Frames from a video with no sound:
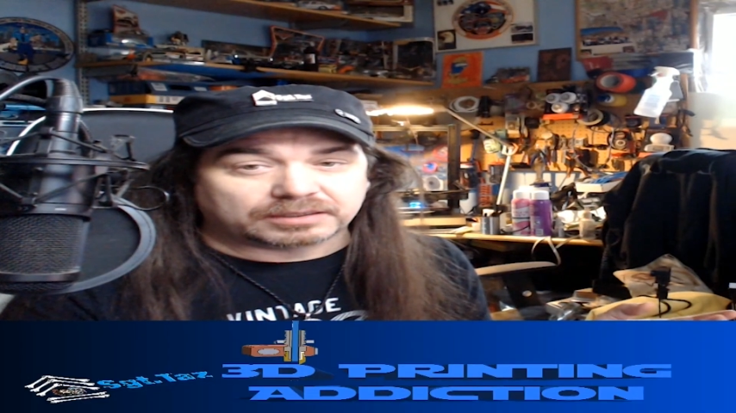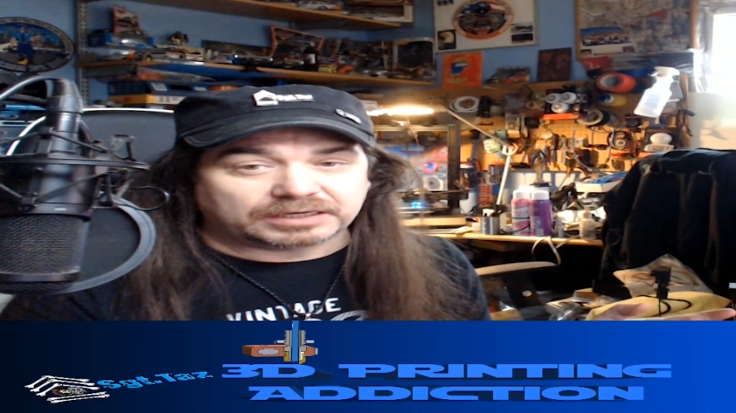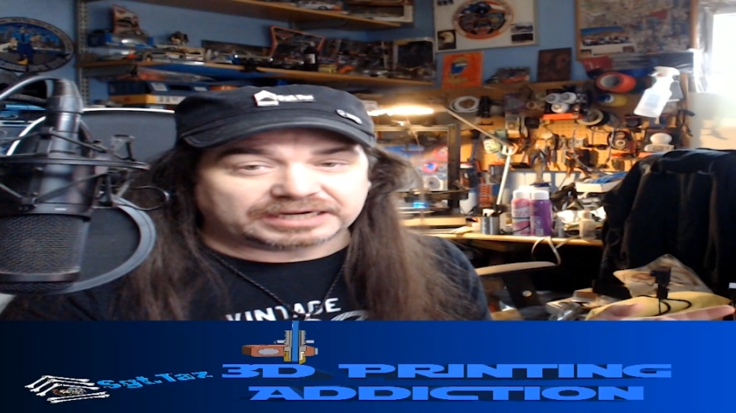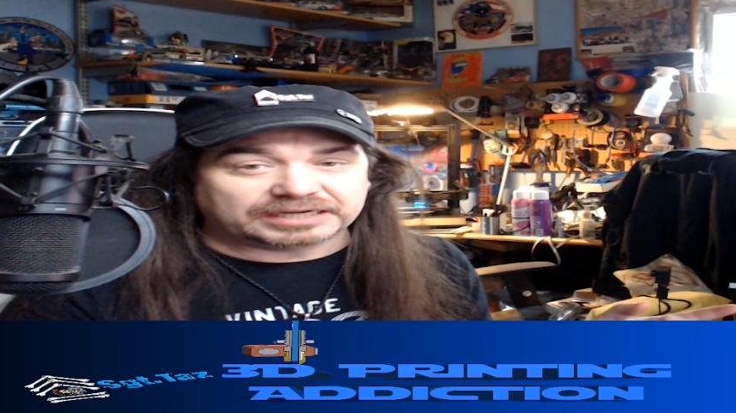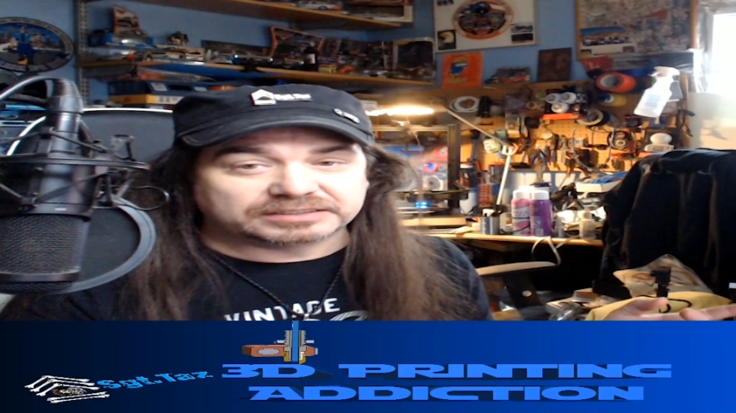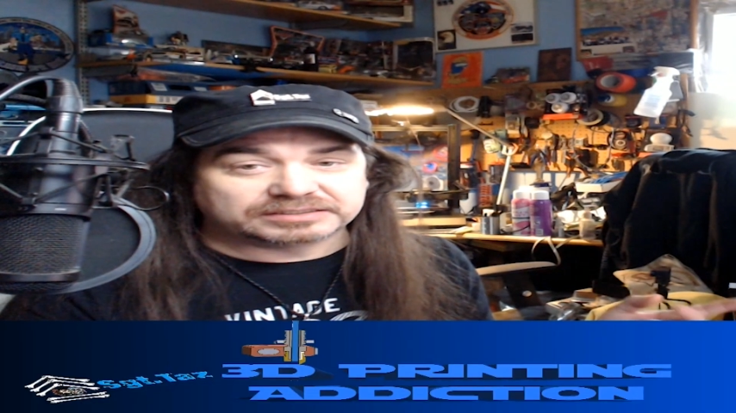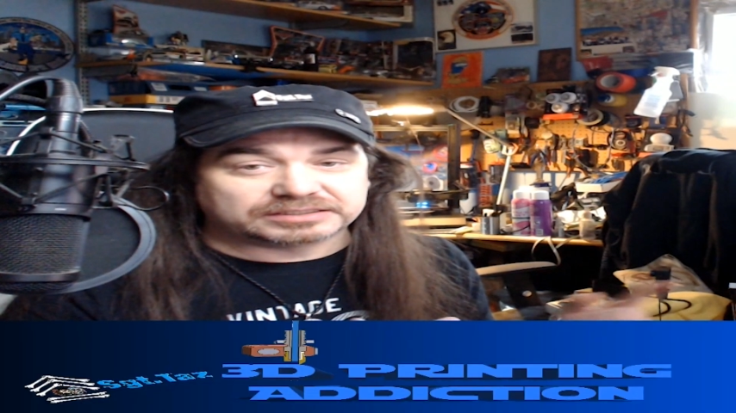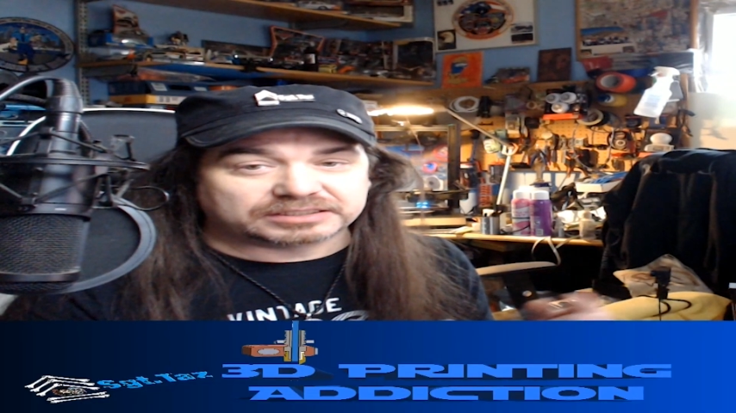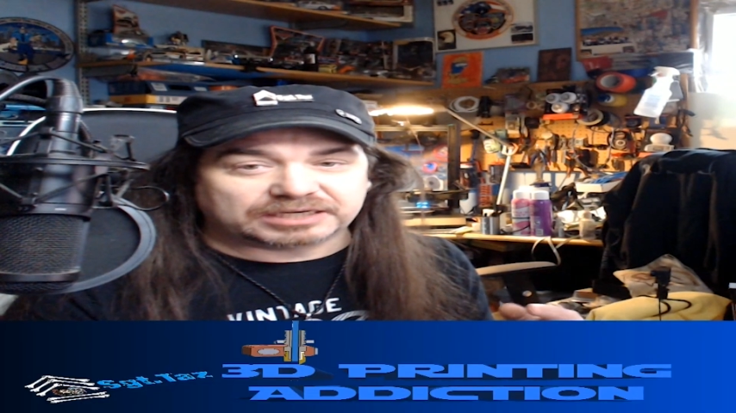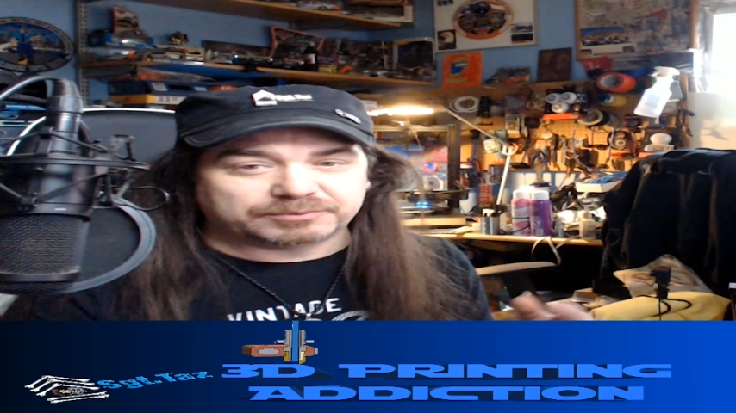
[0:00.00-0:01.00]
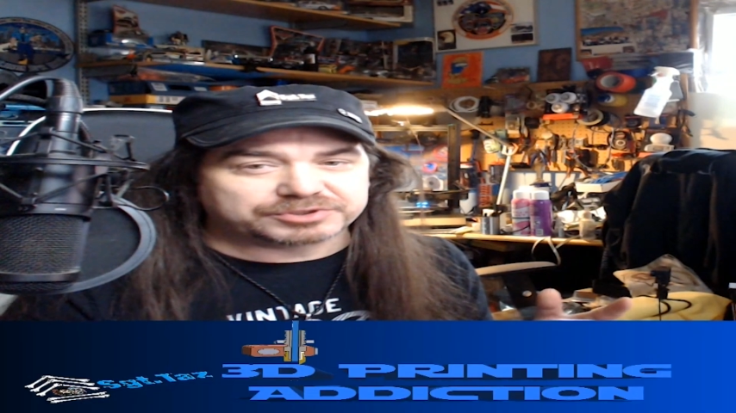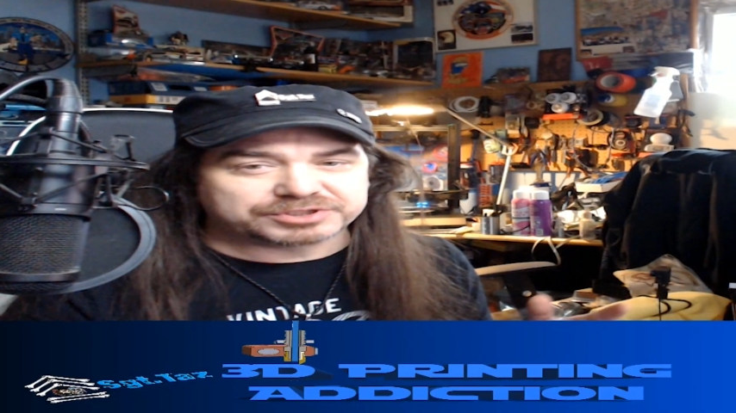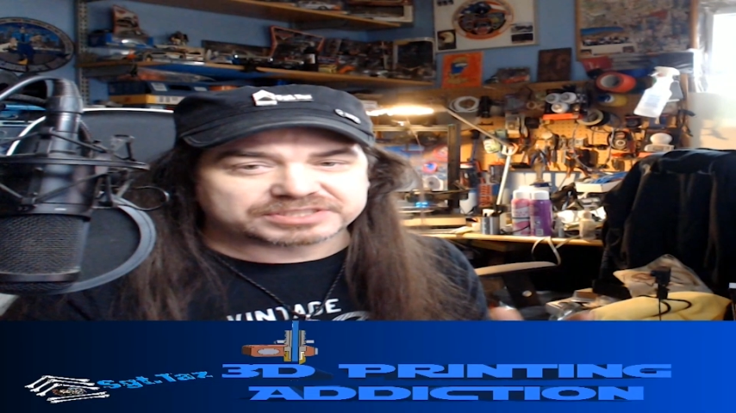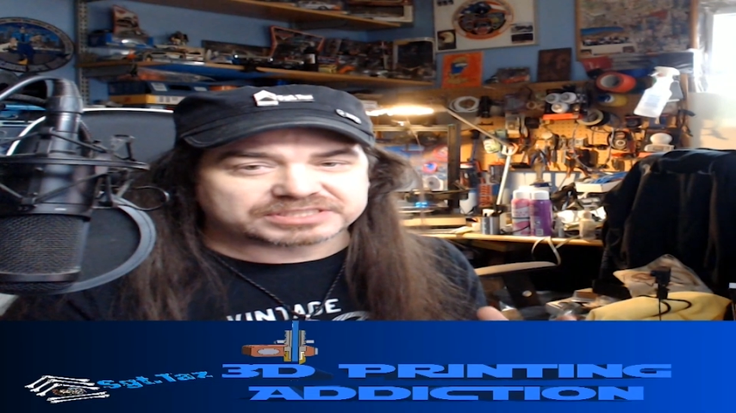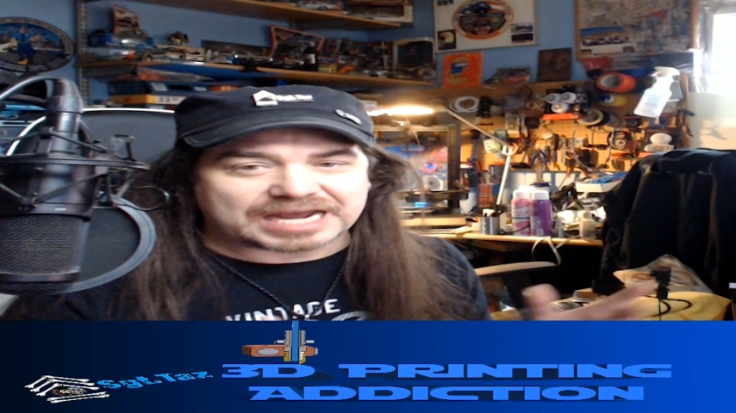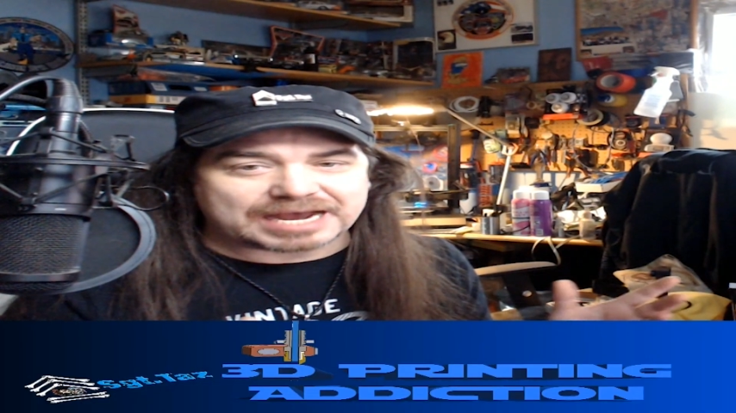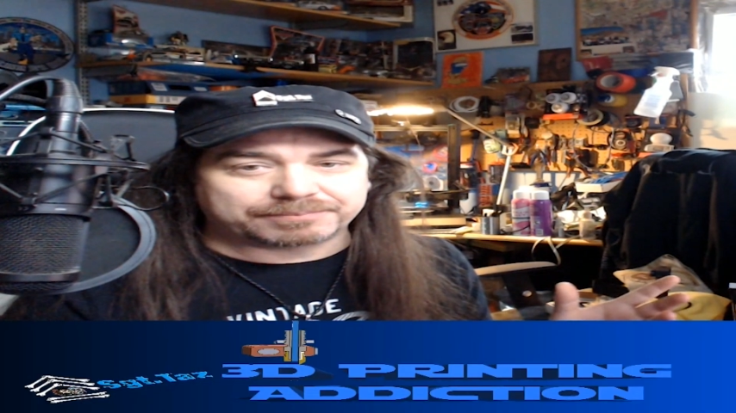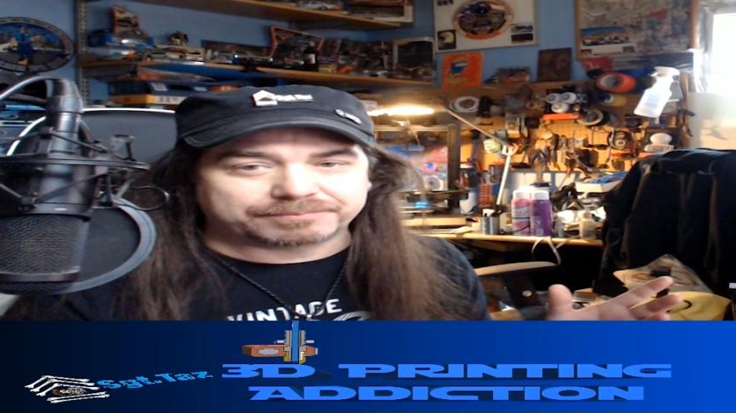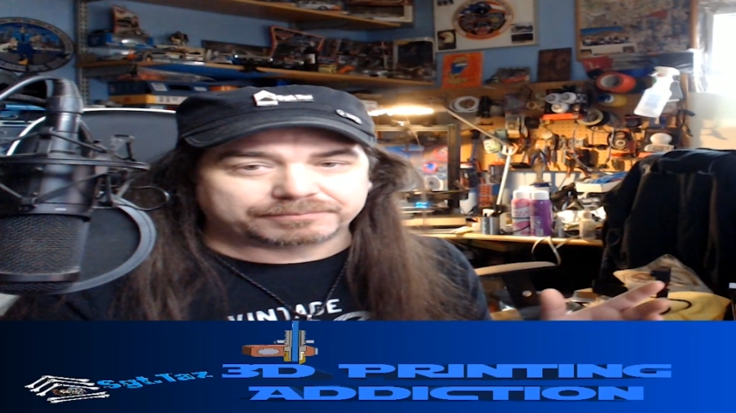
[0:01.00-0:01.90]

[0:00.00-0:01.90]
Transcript: And it would just stop